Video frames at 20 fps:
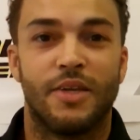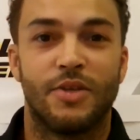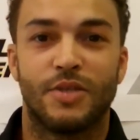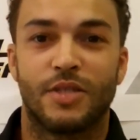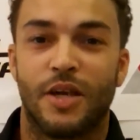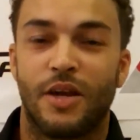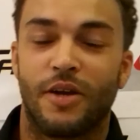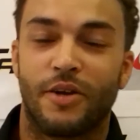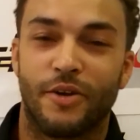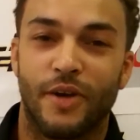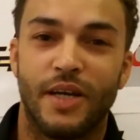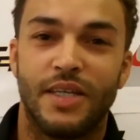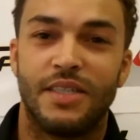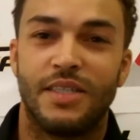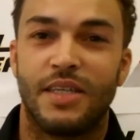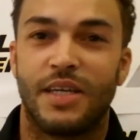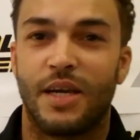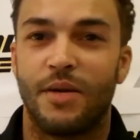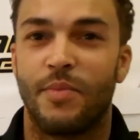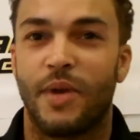So you saw
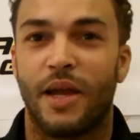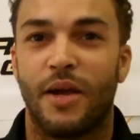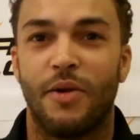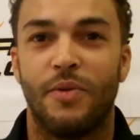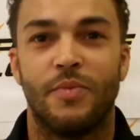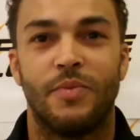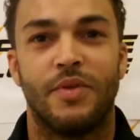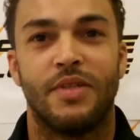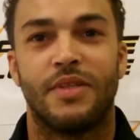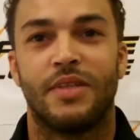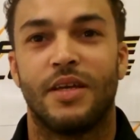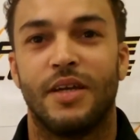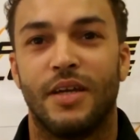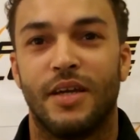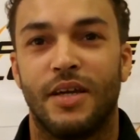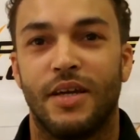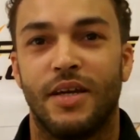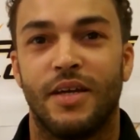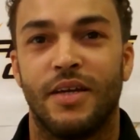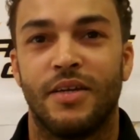Gracie come out
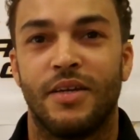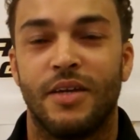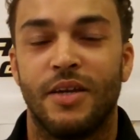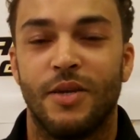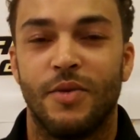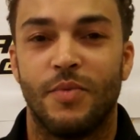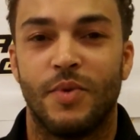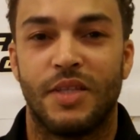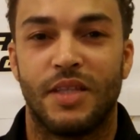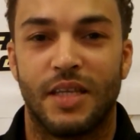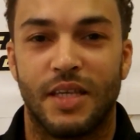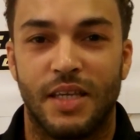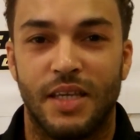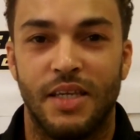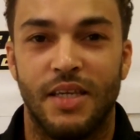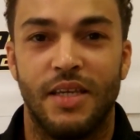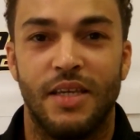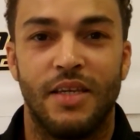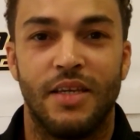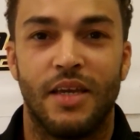with the
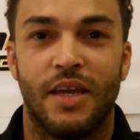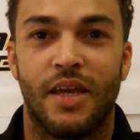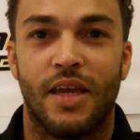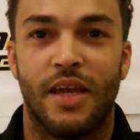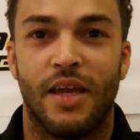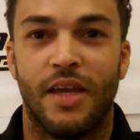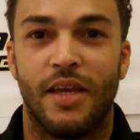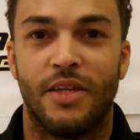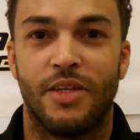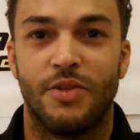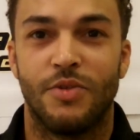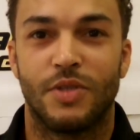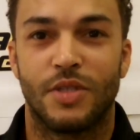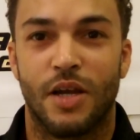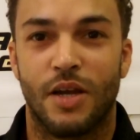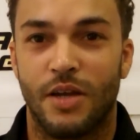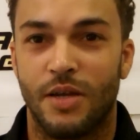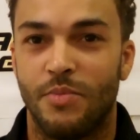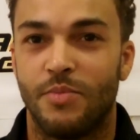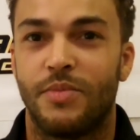gi, and you
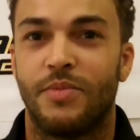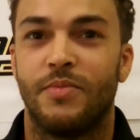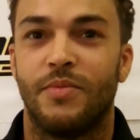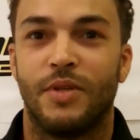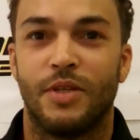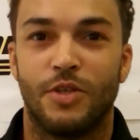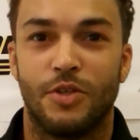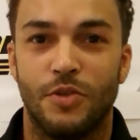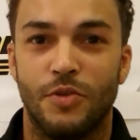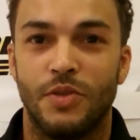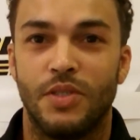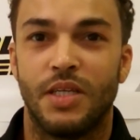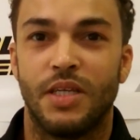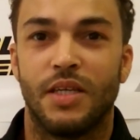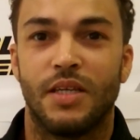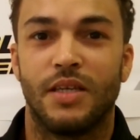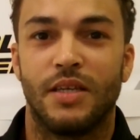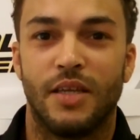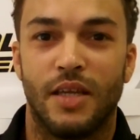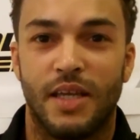saw him
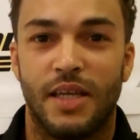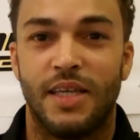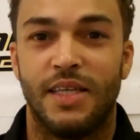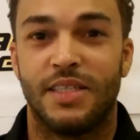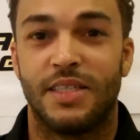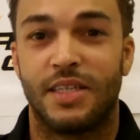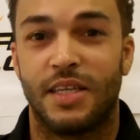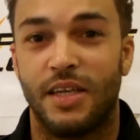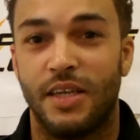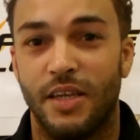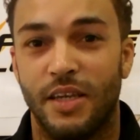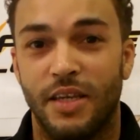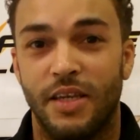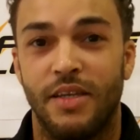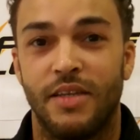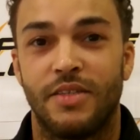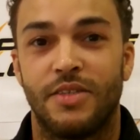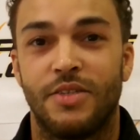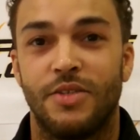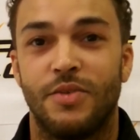using his gi
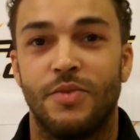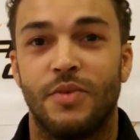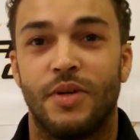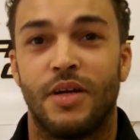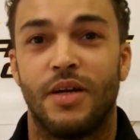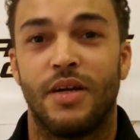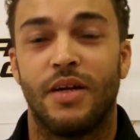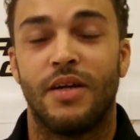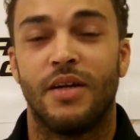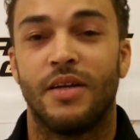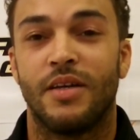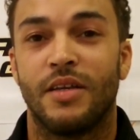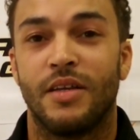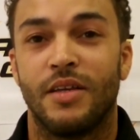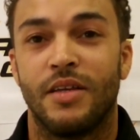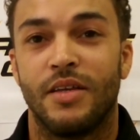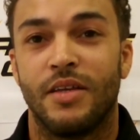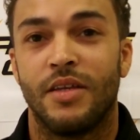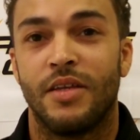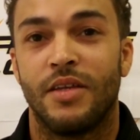to
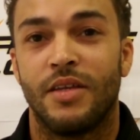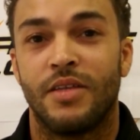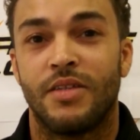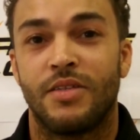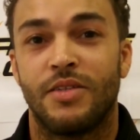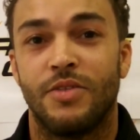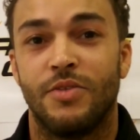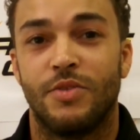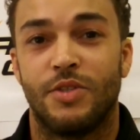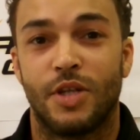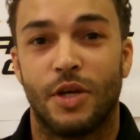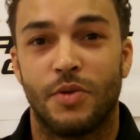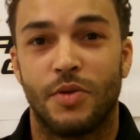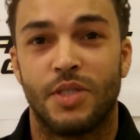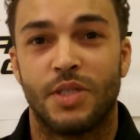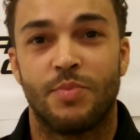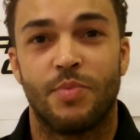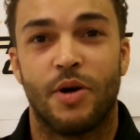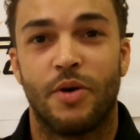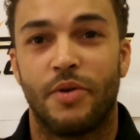
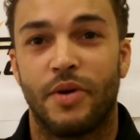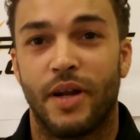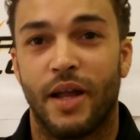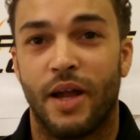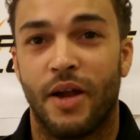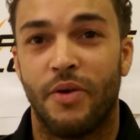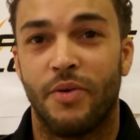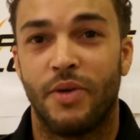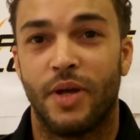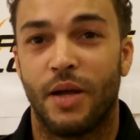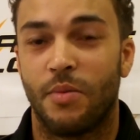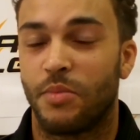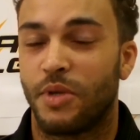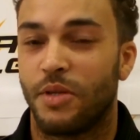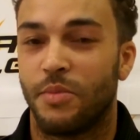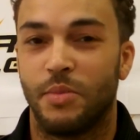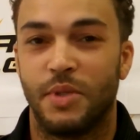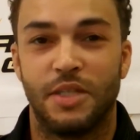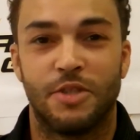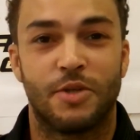choke his opponent out. I'm
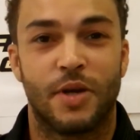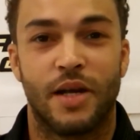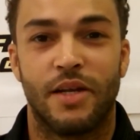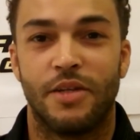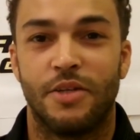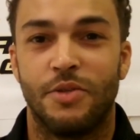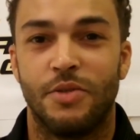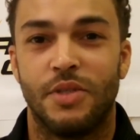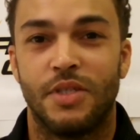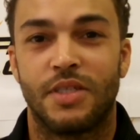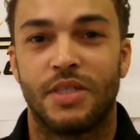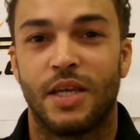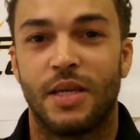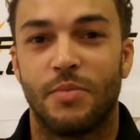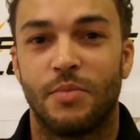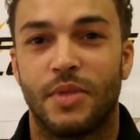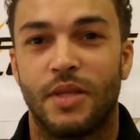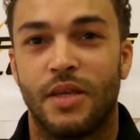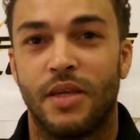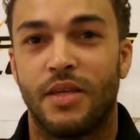going to be trying to do the
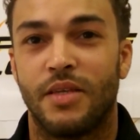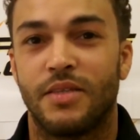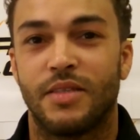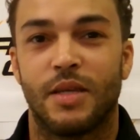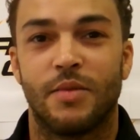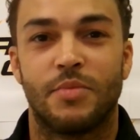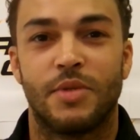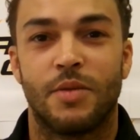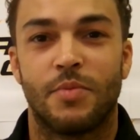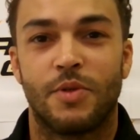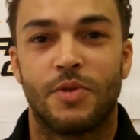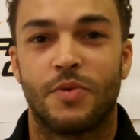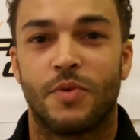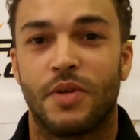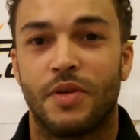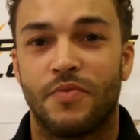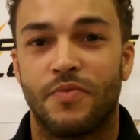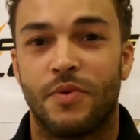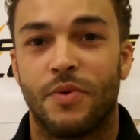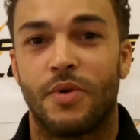same thing September
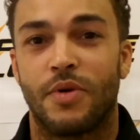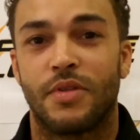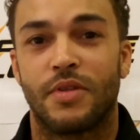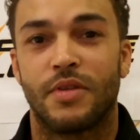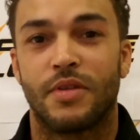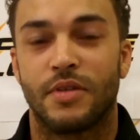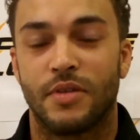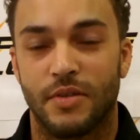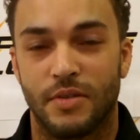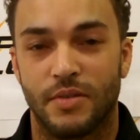24th.